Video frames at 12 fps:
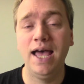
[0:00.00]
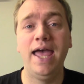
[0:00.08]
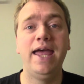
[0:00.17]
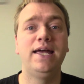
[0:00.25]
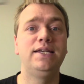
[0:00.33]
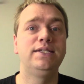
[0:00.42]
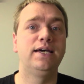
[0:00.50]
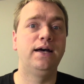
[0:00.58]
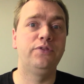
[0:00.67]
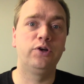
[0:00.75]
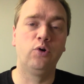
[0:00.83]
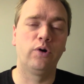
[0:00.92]
and
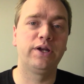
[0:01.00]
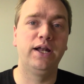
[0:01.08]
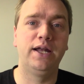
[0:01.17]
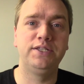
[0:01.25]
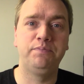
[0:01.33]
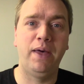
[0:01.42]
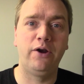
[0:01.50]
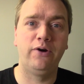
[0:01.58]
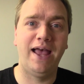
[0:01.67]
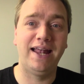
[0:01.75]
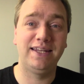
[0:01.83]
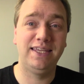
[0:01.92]
the Gorkanaut is
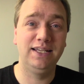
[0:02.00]
better at